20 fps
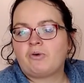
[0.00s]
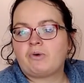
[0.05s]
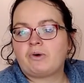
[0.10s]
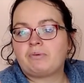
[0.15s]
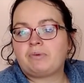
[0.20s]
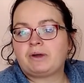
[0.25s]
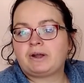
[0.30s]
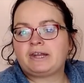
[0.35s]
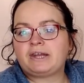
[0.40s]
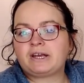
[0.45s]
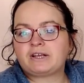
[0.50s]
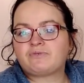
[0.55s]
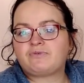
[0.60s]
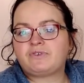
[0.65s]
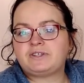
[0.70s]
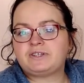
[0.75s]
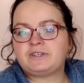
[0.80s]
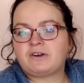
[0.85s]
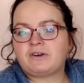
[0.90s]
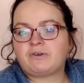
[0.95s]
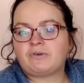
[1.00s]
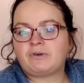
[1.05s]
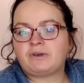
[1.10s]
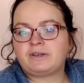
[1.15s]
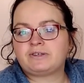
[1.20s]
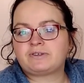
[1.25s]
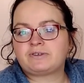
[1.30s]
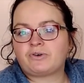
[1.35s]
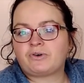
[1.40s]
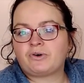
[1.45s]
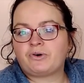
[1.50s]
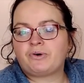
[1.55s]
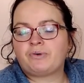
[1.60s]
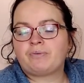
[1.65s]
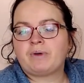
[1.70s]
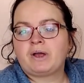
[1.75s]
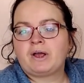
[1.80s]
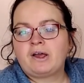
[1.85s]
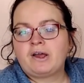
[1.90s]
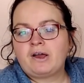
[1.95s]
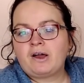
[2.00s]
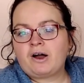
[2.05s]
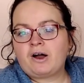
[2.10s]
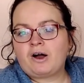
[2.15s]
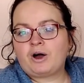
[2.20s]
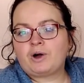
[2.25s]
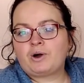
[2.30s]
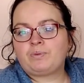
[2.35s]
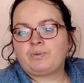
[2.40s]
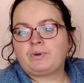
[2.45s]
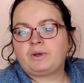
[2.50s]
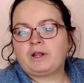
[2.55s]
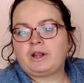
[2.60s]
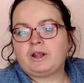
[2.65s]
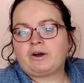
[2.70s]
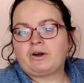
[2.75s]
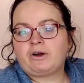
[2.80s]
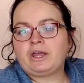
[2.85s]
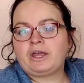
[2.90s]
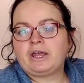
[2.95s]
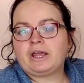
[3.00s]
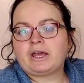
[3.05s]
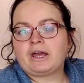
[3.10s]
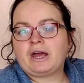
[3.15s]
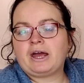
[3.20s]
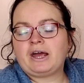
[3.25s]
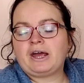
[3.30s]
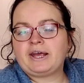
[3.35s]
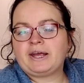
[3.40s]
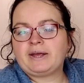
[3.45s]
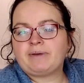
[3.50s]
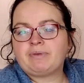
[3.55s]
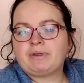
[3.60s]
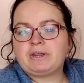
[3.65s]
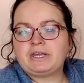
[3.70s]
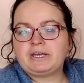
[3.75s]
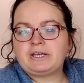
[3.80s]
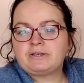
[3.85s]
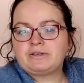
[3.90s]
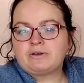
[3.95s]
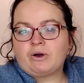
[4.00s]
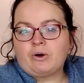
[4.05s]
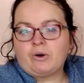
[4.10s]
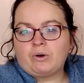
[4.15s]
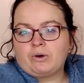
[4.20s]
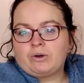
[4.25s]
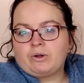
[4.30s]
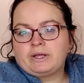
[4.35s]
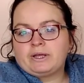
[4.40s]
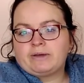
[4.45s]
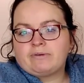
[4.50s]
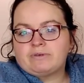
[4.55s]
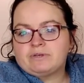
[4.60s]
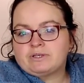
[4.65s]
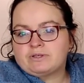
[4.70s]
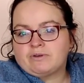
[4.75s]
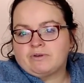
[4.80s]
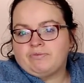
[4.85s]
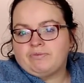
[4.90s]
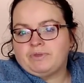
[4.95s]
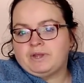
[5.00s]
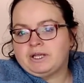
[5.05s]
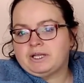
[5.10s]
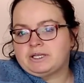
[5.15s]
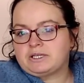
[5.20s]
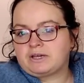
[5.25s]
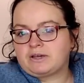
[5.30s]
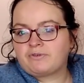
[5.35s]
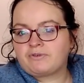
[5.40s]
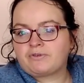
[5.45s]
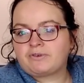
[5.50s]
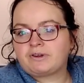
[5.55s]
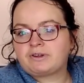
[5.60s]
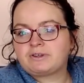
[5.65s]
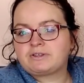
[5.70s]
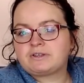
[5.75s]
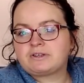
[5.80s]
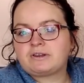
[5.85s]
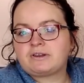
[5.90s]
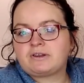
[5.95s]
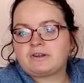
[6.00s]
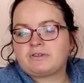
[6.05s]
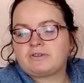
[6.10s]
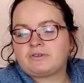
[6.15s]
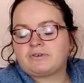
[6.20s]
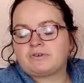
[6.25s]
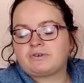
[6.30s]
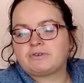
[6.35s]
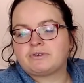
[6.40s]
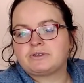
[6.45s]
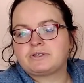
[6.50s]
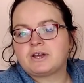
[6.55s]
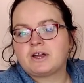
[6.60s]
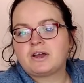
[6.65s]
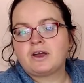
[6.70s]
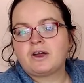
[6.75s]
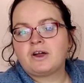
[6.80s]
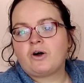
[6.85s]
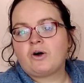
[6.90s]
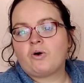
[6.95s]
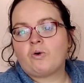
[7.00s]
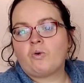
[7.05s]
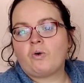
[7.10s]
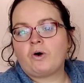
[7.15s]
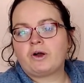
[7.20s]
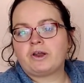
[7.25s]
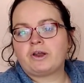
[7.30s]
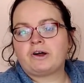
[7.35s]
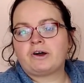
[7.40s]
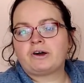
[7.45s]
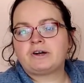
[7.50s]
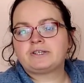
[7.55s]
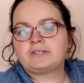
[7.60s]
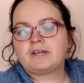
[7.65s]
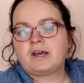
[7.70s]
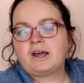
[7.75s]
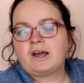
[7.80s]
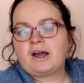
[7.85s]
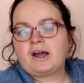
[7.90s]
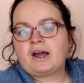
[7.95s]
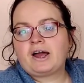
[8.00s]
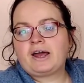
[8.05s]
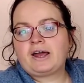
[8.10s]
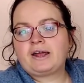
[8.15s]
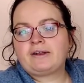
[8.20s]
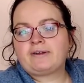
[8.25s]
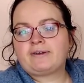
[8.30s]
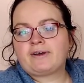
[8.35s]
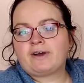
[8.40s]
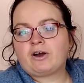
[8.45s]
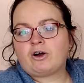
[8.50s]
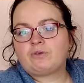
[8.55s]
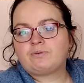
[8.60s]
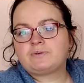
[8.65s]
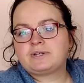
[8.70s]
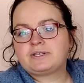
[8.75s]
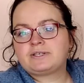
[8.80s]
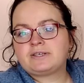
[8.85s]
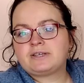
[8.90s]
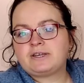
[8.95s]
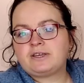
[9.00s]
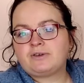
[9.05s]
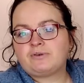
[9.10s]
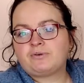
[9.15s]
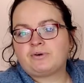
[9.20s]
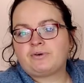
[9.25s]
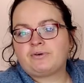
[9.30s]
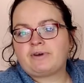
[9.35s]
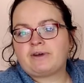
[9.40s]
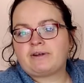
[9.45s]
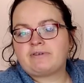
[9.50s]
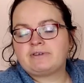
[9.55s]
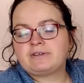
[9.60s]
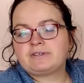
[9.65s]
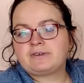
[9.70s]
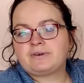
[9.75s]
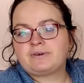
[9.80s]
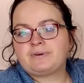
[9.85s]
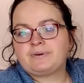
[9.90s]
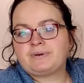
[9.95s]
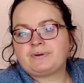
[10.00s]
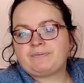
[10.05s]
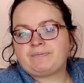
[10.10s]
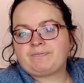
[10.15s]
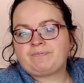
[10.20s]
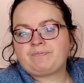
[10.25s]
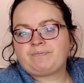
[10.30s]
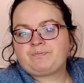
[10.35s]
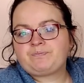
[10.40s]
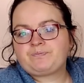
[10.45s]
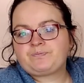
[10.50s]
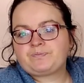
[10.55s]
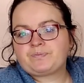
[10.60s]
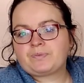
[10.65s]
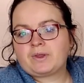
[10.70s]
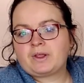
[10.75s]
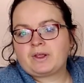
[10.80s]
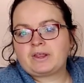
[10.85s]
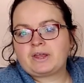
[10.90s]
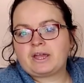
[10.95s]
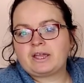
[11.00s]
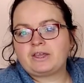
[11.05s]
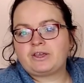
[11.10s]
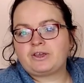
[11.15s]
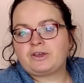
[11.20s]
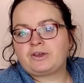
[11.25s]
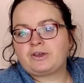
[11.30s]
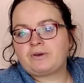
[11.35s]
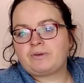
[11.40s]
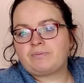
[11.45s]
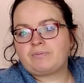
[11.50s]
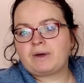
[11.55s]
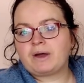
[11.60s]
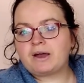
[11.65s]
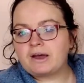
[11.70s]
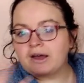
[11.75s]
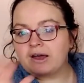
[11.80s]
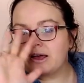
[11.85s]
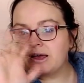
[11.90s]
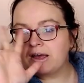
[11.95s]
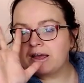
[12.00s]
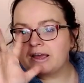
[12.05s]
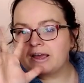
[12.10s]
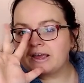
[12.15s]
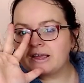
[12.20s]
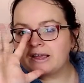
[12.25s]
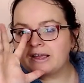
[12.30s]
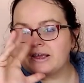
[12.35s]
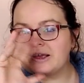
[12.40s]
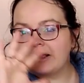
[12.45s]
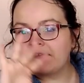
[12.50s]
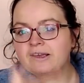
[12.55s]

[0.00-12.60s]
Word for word: when my next video is up. Hope you like um this haul. It was something different, and I thought, why not? And I hope to see you all very soon. Thank you. Bye.